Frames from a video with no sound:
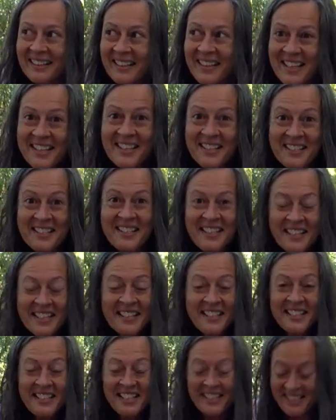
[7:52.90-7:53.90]

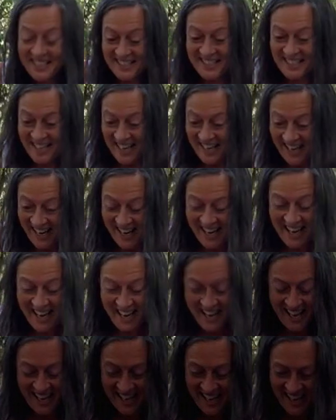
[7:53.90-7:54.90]
assistance
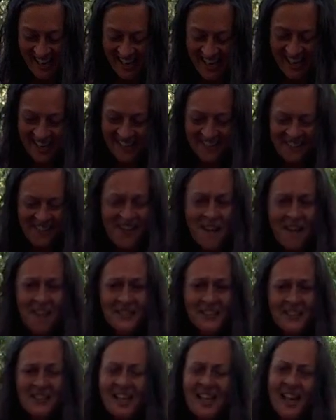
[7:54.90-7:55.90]
and love
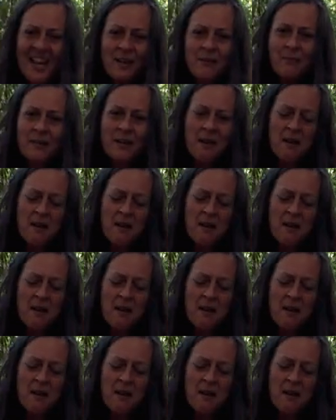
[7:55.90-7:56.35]
and light